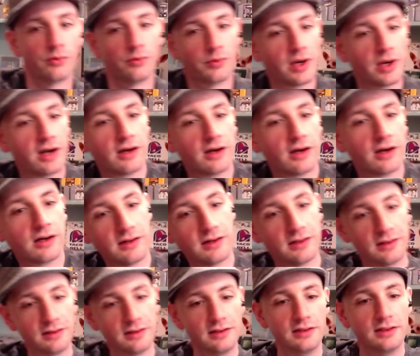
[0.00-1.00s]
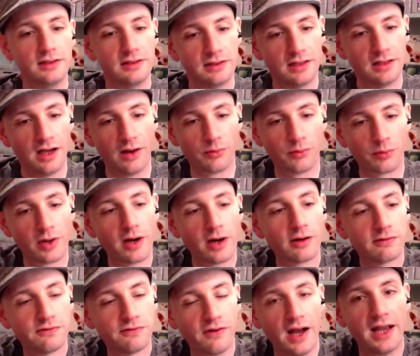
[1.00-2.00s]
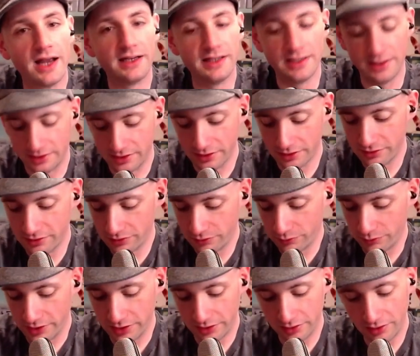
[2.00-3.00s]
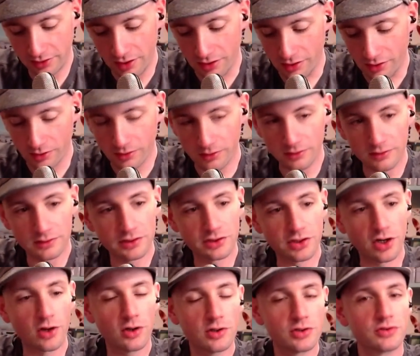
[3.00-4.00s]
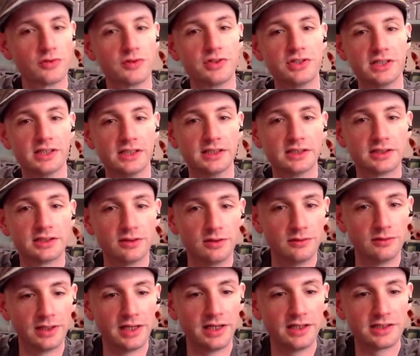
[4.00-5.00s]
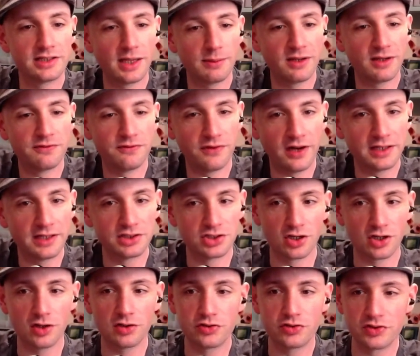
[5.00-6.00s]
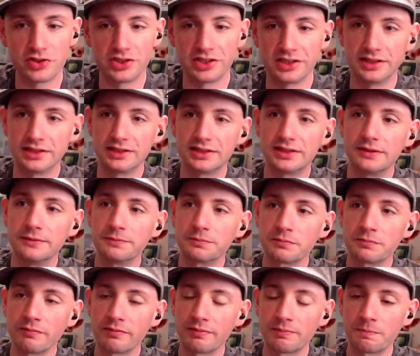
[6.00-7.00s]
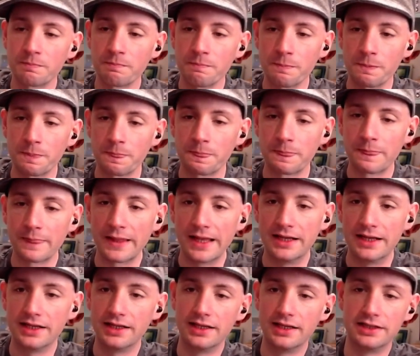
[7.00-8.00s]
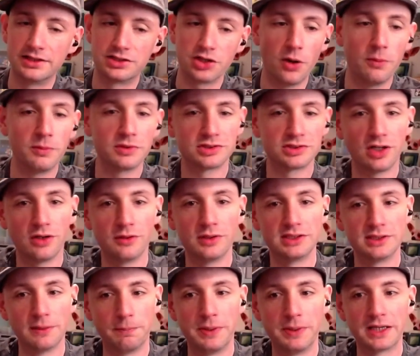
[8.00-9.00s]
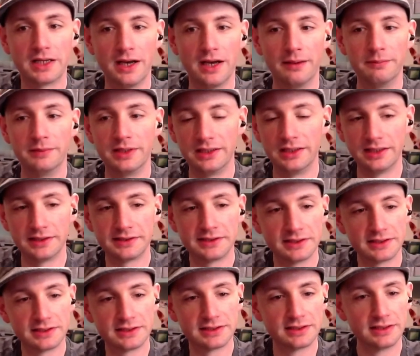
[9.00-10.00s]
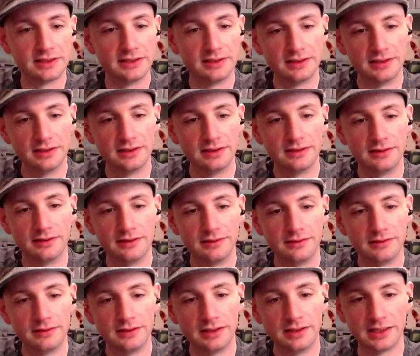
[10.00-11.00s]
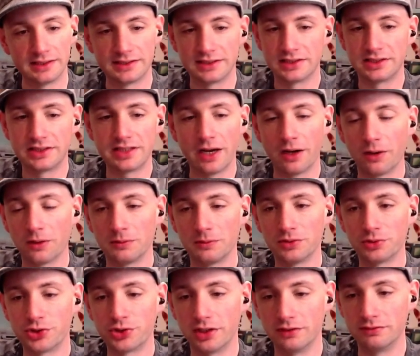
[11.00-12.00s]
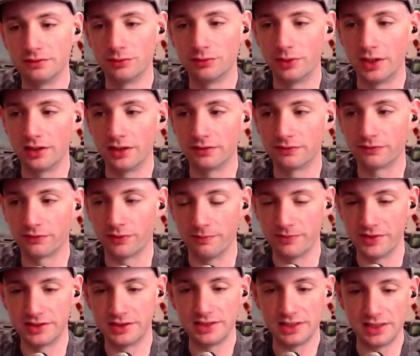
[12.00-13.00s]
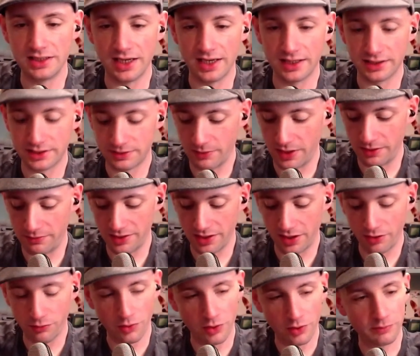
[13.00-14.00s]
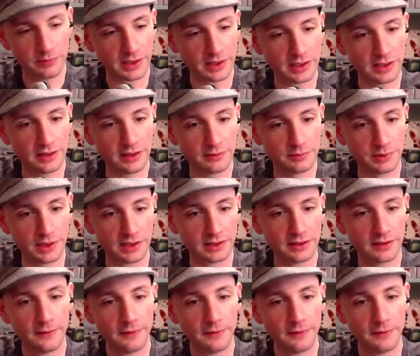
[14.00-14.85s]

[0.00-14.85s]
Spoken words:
rare, a rare find at the Goodwill, are cartridges. So anytime I find cartridges, it's almost always a pickup, unless it's terrible shovelware from the DS. Maybe I won't pick it up. Like,